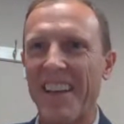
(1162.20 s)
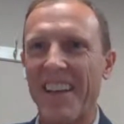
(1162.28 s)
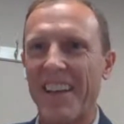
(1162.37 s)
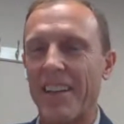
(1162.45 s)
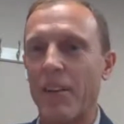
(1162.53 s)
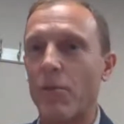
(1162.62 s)

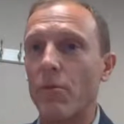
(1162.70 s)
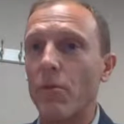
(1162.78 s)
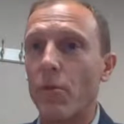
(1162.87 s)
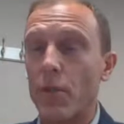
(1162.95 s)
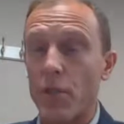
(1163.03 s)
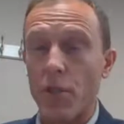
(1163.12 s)
And they
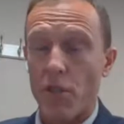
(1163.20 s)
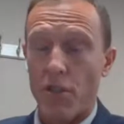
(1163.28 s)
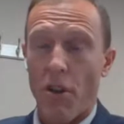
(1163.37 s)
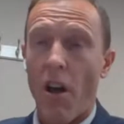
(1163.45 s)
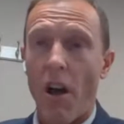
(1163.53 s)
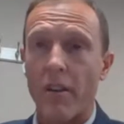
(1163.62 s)
were
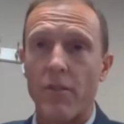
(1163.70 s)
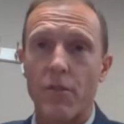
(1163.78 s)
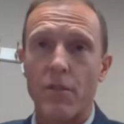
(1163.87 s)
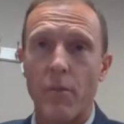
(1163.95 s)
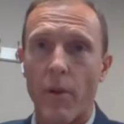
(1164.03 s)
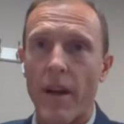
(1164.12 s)
shocked, were
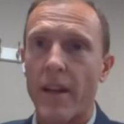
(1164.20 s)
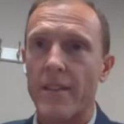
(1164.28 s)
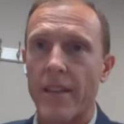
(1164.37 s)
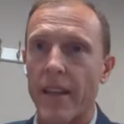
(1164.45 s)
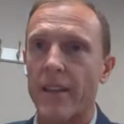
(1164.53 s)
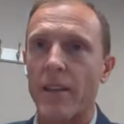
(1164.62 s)

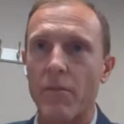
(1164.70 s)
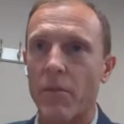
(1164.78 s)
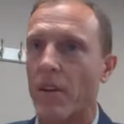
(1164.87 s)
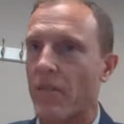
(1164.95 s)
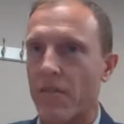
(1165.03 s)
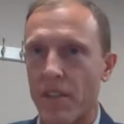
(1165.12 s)
surprised. I had a number
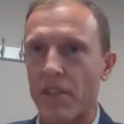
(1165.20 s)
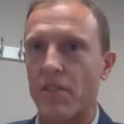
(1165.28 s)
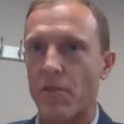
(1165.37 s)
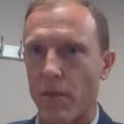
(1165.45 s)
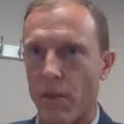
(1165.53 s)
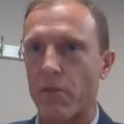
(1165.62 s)
of
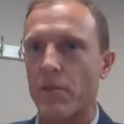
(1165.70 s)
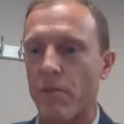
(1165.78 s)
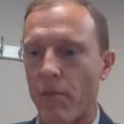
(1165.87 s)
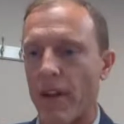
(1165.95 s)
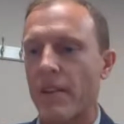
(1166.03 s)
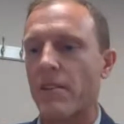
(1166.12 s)
conversations where they were
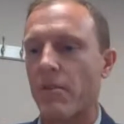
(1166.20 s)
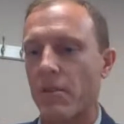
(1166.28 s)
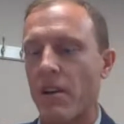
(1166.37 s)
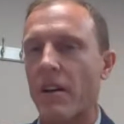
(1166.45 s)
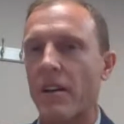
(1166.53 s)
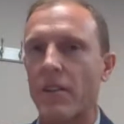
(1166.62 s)
surprised they were
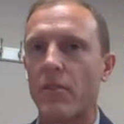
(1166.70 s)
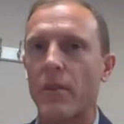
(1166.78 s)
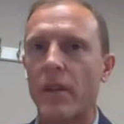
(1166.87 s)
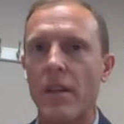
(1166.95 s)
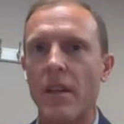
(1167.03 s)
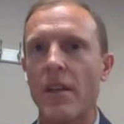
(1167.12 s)
talking to
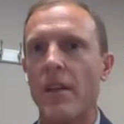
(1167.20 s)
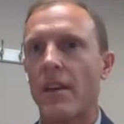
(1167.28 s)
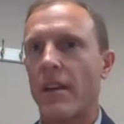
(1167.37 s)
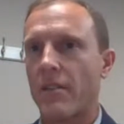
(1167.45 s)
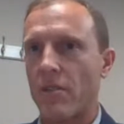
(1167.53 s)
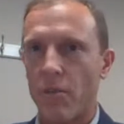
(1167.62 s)
me.
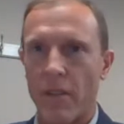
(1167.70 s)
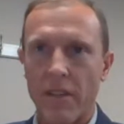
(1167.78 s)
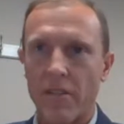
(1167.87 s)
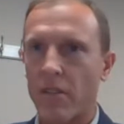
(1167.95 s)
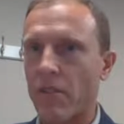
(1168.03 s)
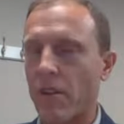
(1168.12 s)
And so we'd
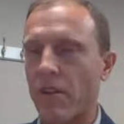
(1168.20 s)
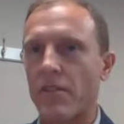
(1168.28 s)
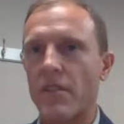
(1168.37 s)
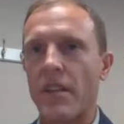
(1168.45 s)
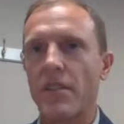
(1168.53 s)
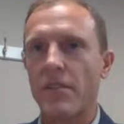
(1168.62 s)
have a good
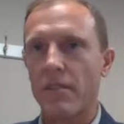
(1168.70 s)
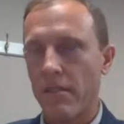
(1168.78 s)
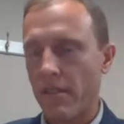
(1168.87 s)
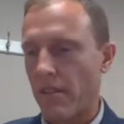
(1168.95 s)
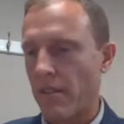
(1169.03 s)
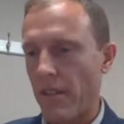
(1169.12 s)
conversation
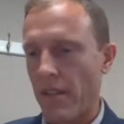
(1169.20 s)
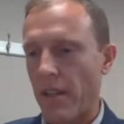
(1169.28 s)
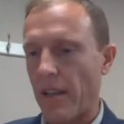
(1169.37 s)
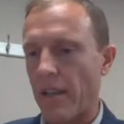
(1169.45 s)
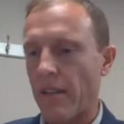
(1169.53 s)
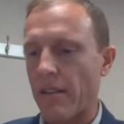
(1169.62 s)

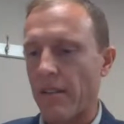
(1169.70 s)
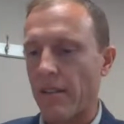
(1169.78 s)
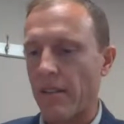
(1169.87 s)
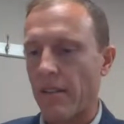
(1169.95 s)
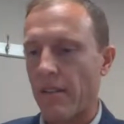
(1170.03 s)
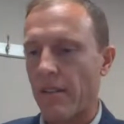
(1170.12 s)
and
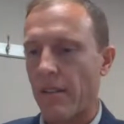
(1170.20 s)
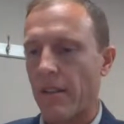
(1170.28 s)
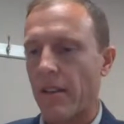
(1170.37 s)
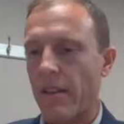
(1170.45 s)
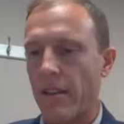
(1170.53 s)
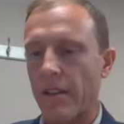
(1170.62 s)

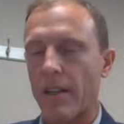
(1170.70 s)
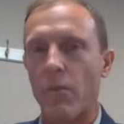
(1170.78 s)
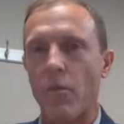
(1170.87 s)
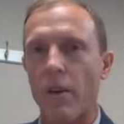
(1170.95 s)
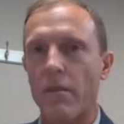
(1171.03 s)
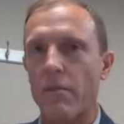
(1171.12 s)
then
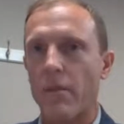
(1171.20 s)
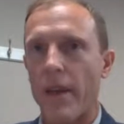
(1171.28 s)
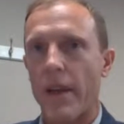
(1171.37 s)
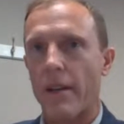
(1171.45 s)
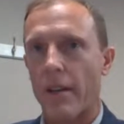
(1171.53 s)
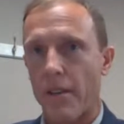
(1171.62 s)
come away from
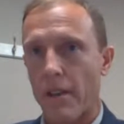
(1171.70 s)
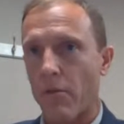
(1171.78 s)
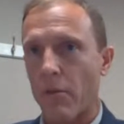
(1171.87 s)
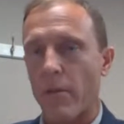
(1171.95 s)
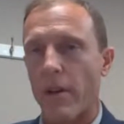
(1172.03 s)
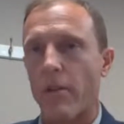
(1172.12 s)
that, I think,
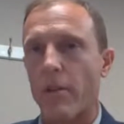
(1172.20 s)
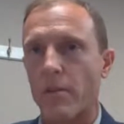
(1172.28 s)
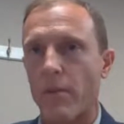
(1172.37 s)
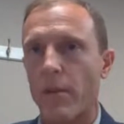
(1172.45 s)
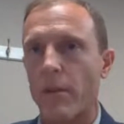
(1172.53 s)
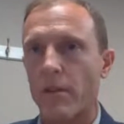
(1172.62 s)
with a better
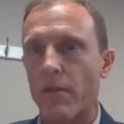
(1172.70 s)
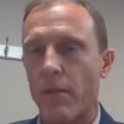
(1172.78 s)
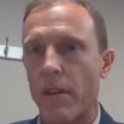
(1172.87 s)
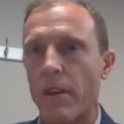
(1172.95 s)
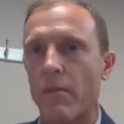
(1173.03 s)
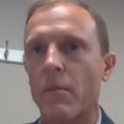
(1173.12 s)
experience
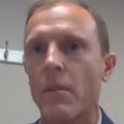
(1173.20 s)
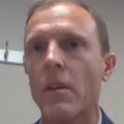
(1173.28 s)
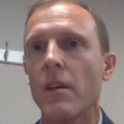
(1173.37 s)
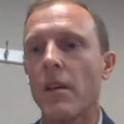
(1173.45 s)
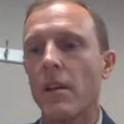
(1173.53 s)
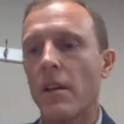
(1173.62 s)
for them,
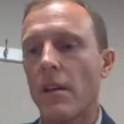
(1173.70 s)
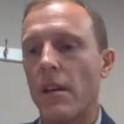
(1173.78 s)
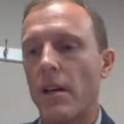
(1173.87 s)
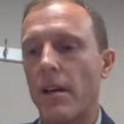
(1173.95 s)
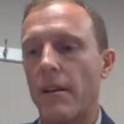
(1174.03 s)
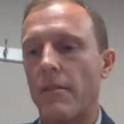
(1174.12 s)

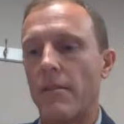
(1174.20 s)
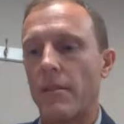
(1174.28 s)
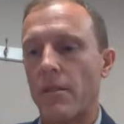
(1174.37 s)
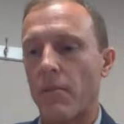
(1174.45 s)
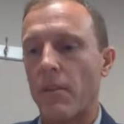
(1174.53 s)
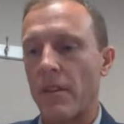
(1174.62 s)

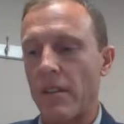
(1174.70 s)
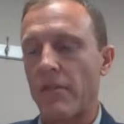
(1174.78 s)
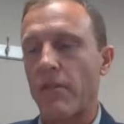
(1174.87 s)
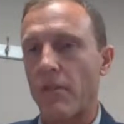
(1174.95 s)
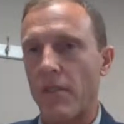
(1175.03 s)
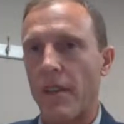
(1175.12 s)
something
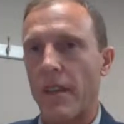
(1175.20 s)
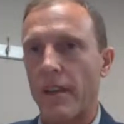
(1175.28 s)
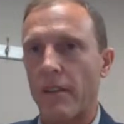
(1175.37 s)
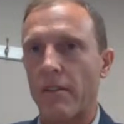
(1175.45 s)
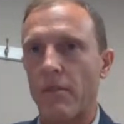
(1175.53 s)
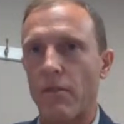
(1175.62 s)
different
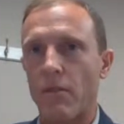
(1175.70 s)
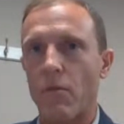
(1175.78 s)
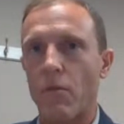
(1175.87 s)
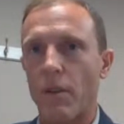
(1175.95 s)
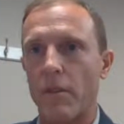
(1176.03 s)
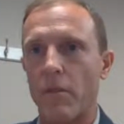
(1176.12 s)
than
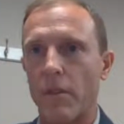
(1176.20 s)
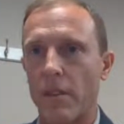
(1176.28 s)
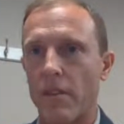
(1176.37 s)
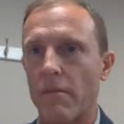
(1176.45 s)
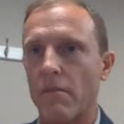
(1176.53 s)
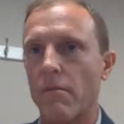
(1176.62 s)
what they've